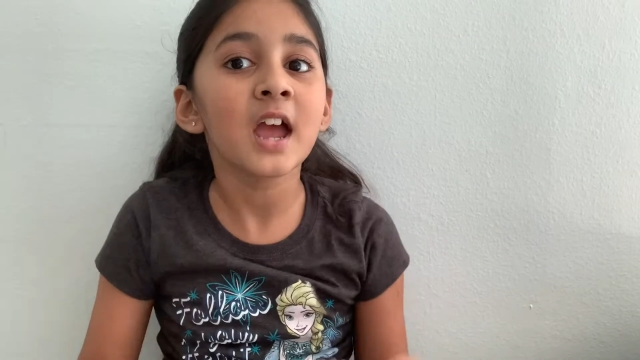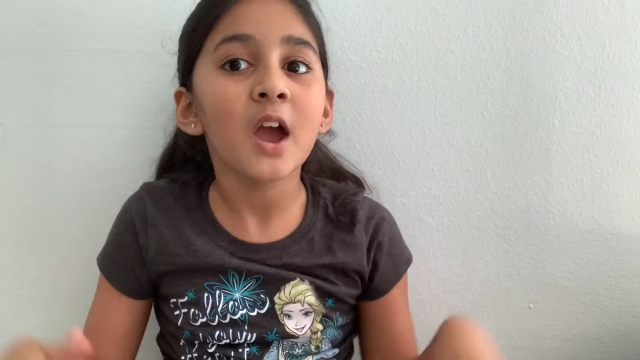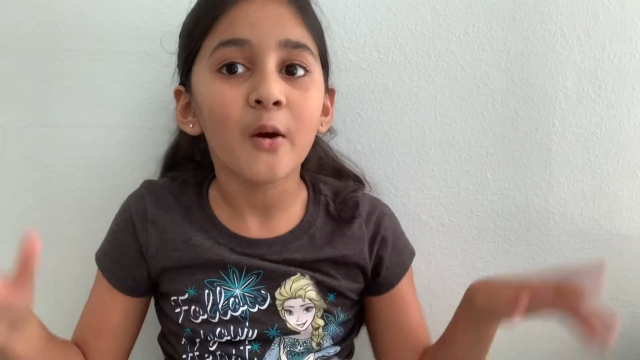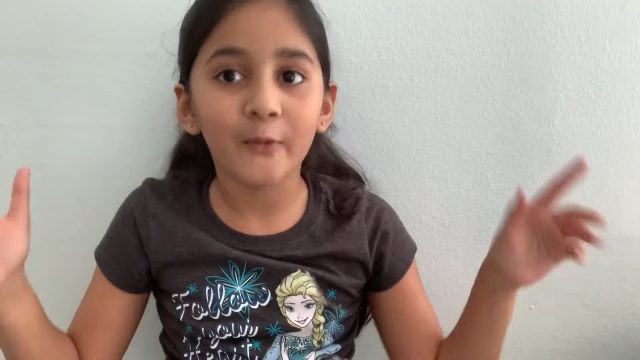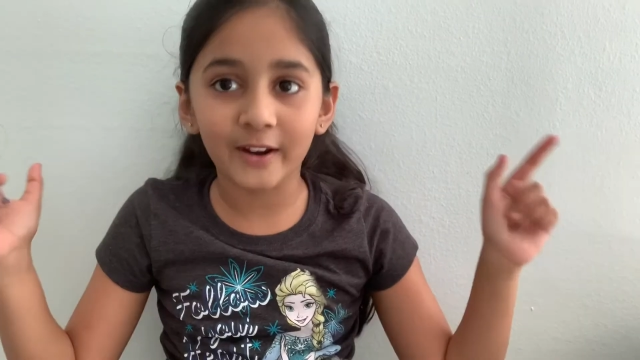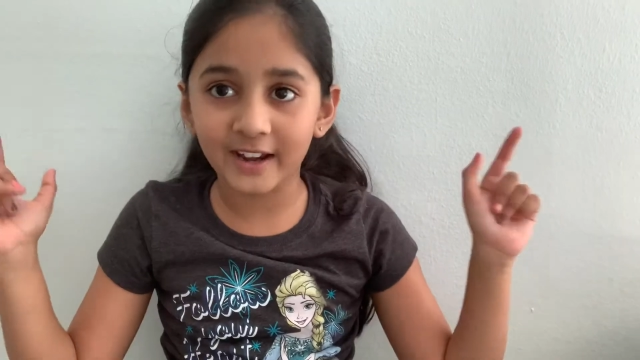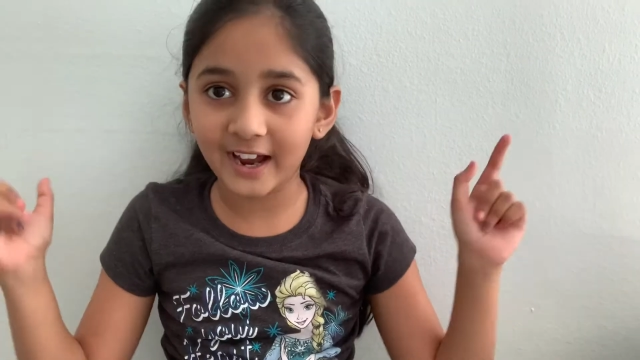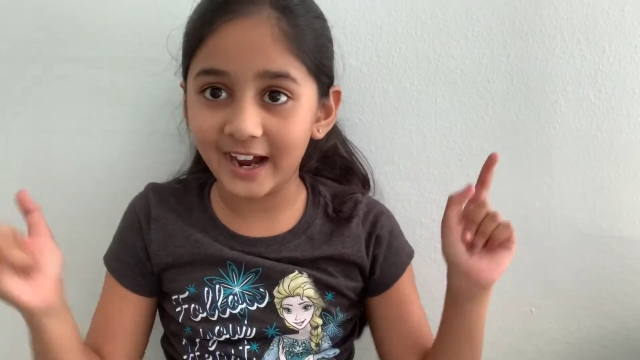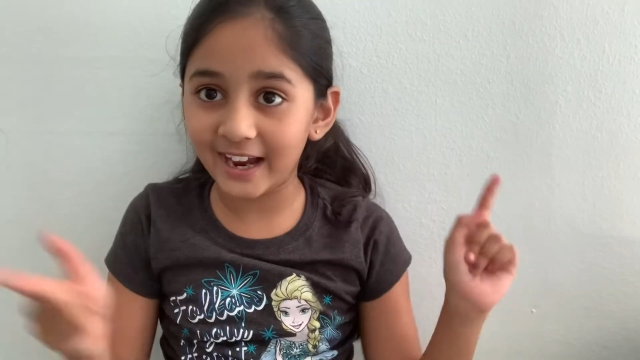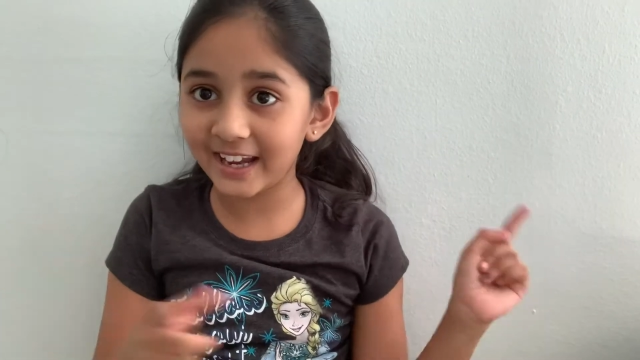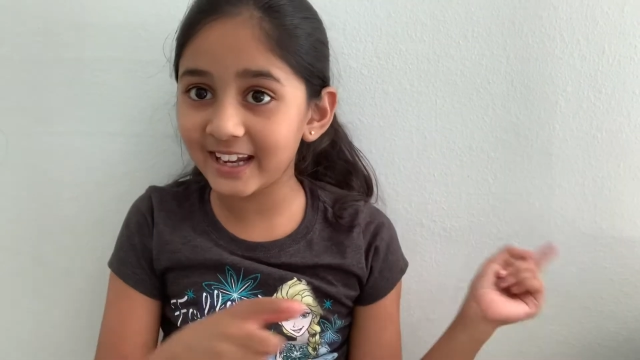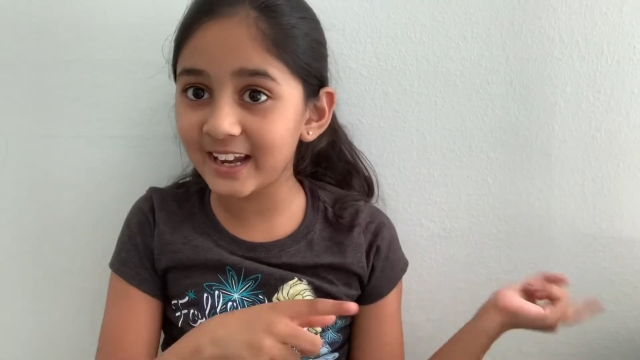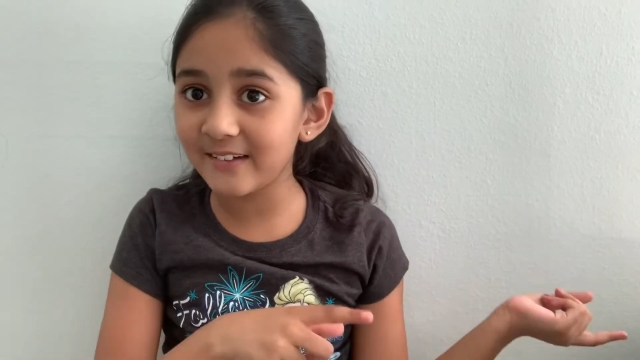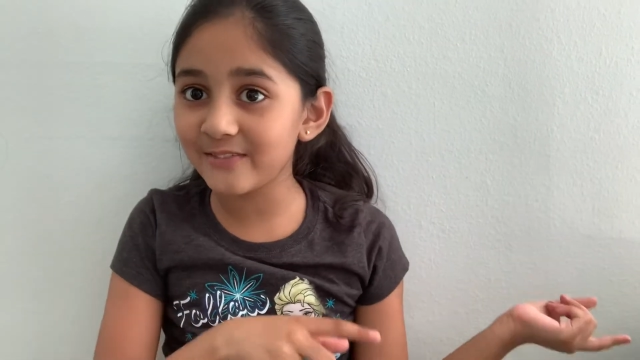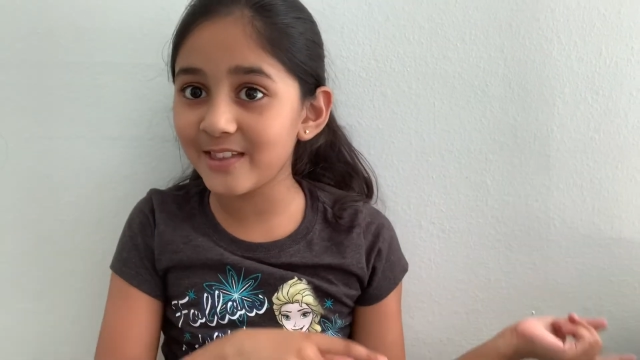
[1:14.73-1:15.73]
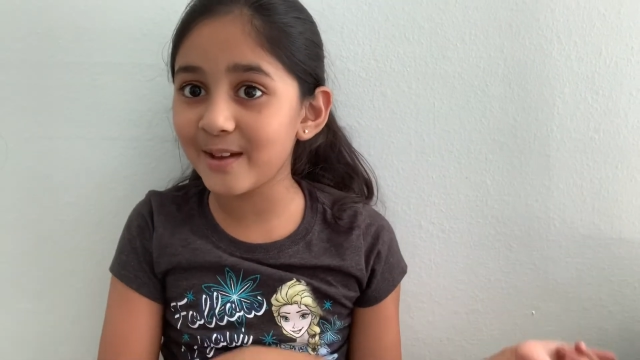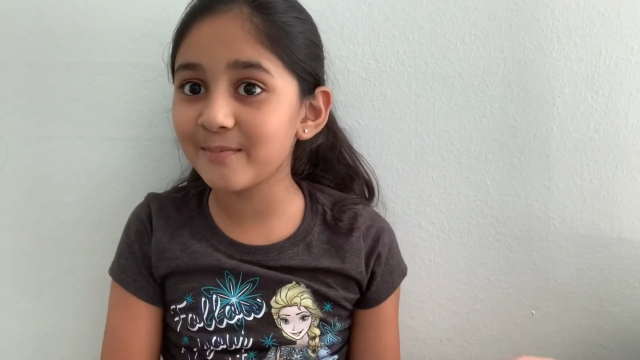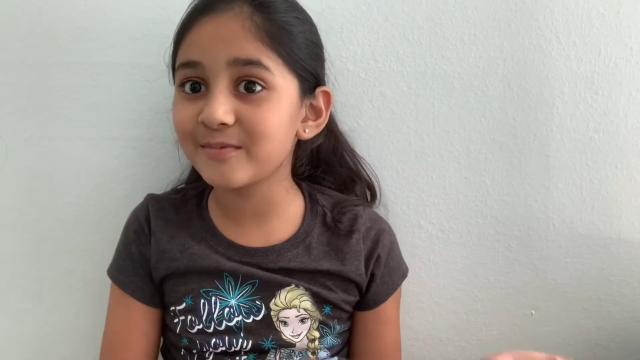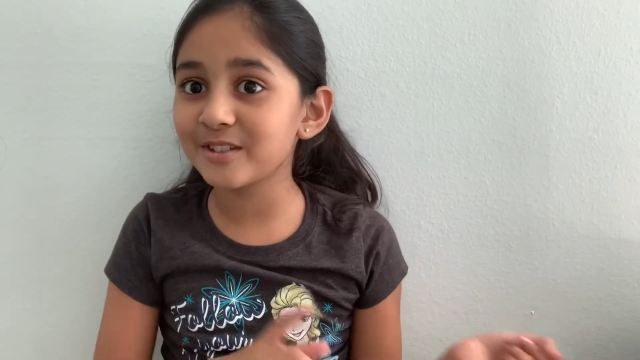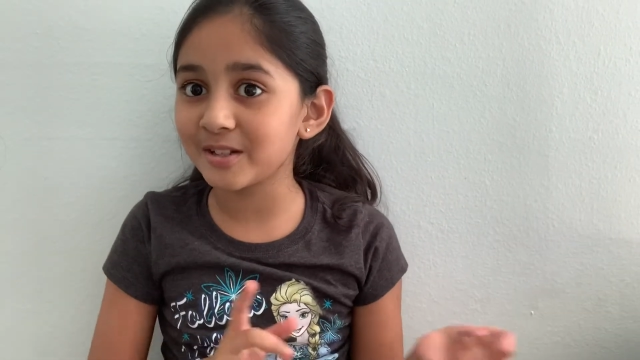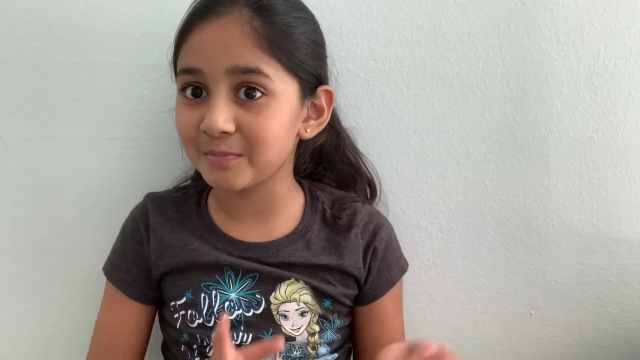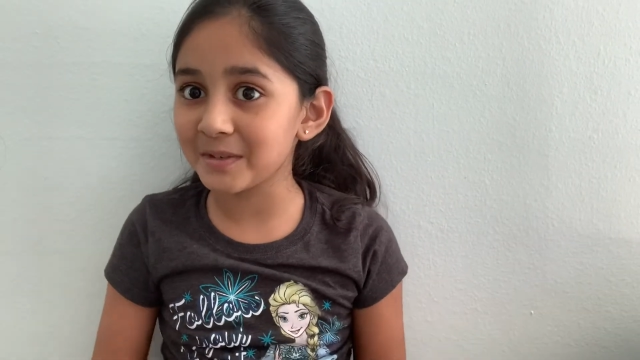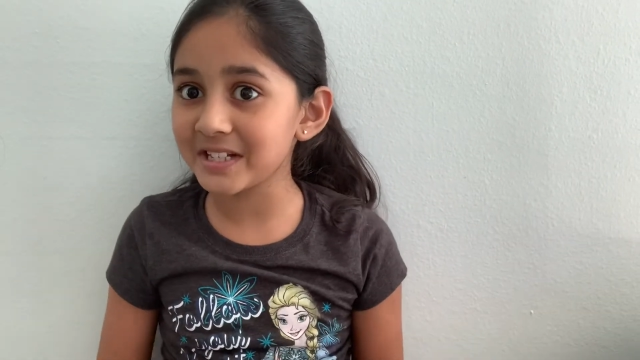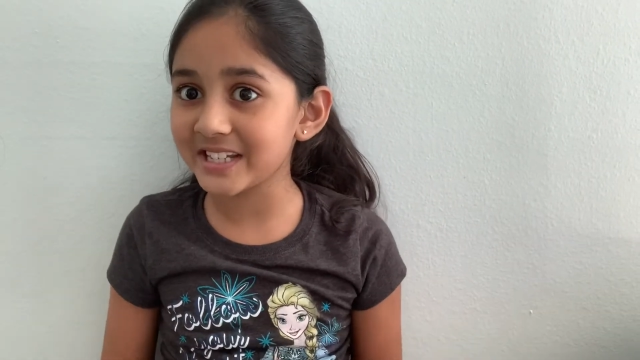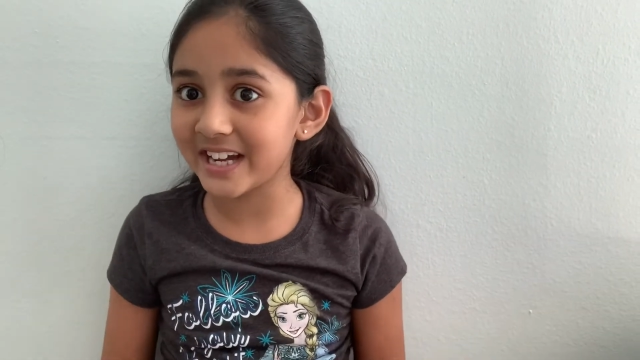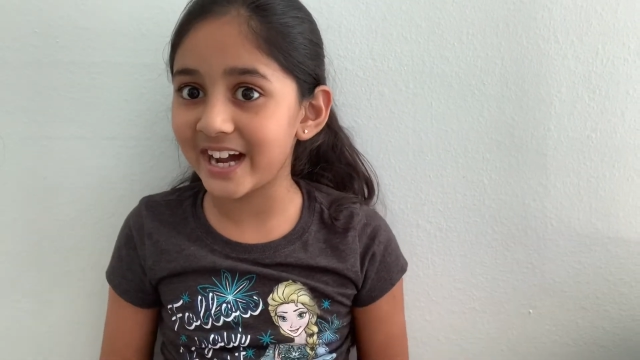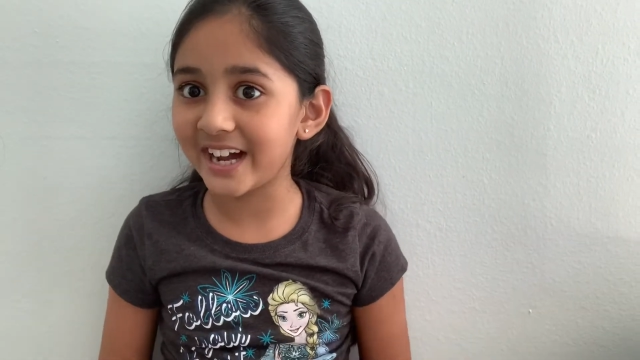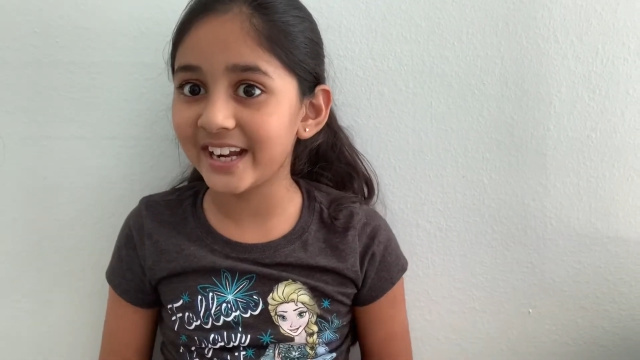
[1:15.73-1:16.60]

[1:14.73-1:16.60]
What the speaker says: when I give them to my dad.